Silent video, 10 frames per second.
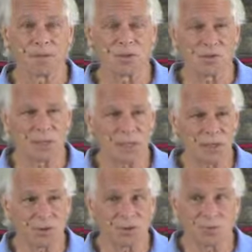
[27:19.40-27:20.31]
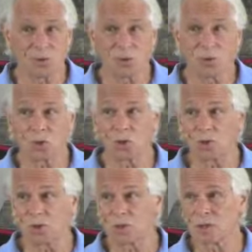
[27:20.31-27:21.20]
that only has to be
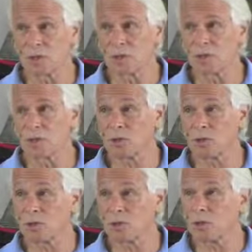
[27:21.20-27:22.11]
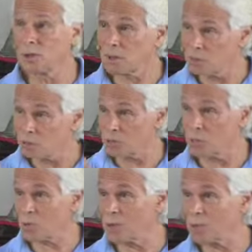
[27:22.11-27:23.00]
nurtured and nourished, which
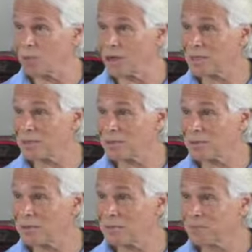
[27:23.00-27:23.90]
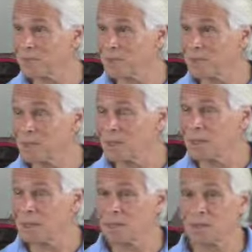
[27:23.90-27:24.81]
is why we practice.
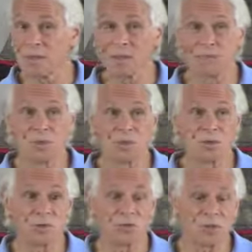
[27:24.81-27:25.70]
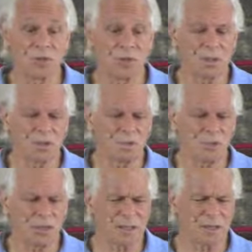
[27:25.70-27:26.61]
And because we
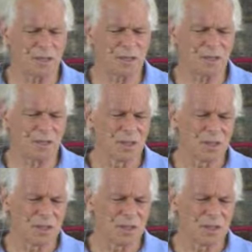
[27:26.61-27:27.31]
practice